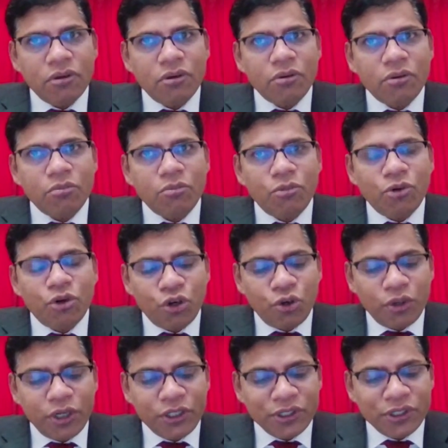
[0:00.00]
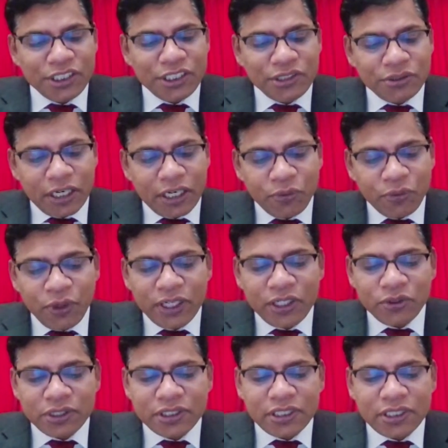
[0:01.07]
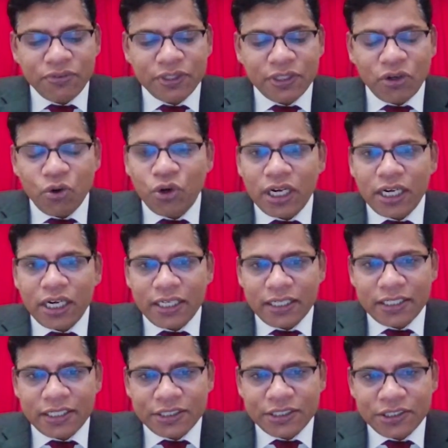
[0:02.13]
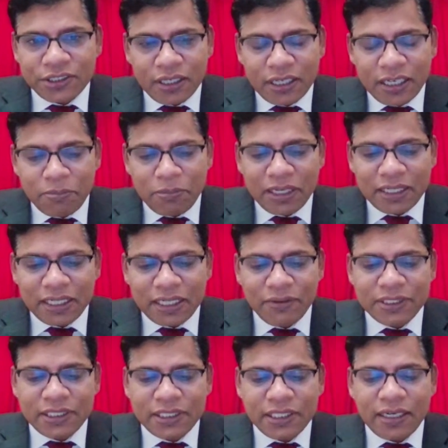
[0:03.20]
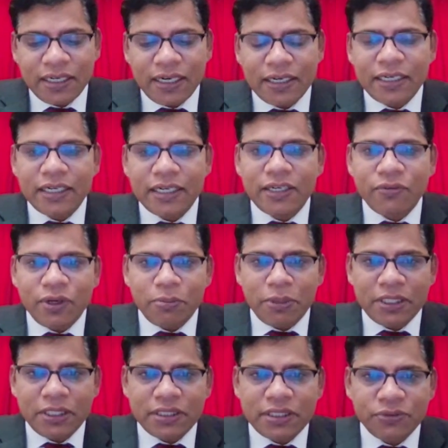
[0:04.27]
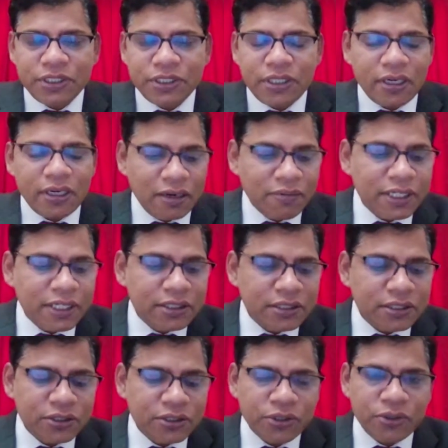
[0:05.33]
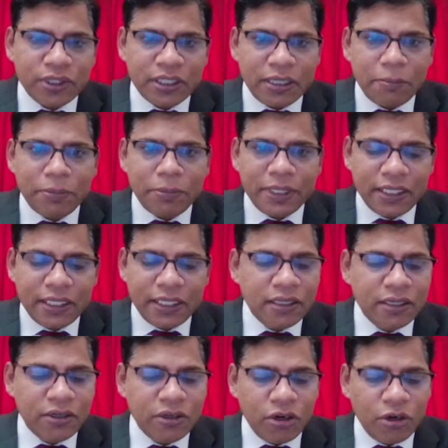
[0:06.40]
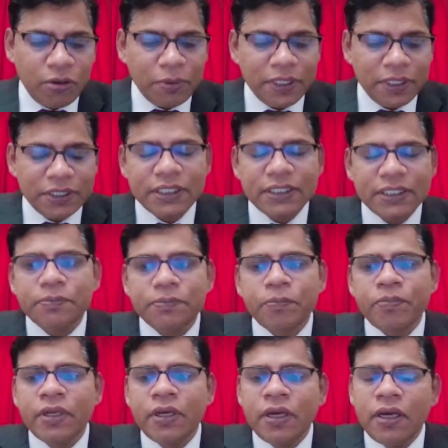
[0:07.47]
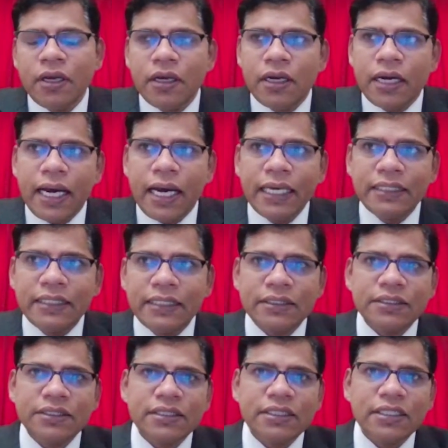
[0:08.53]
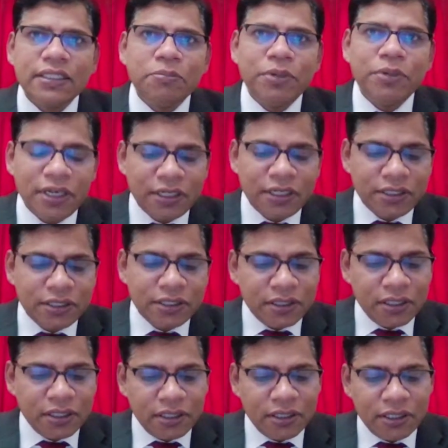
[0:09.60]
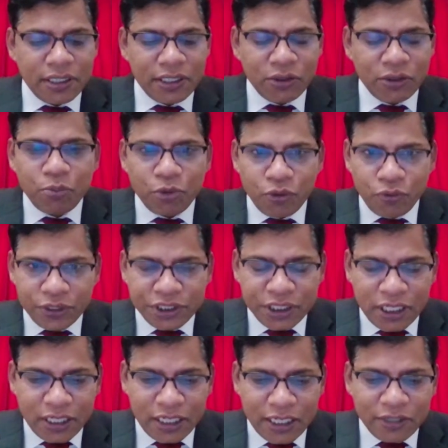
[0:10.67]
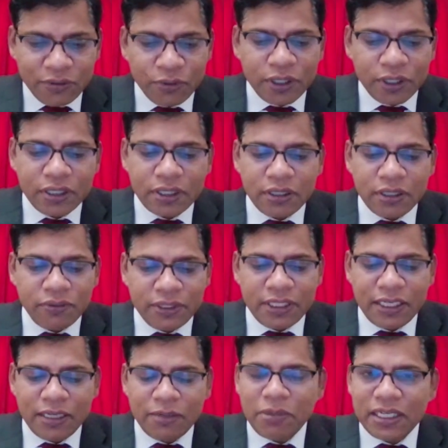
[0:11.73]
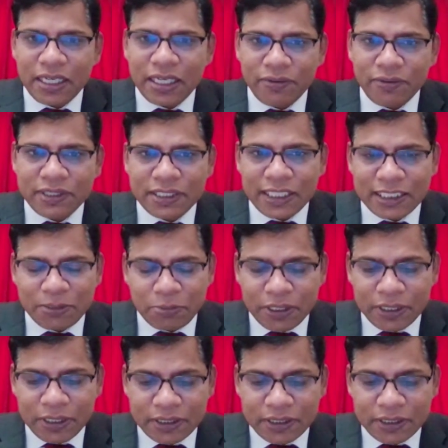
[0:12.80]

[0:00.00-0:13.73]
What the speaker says: moreover, you need to acquaint yourself with local and international AML KYC regulatory requirements which are relevant to your company operations. I suggest keep building a good professional network with AML KYC experts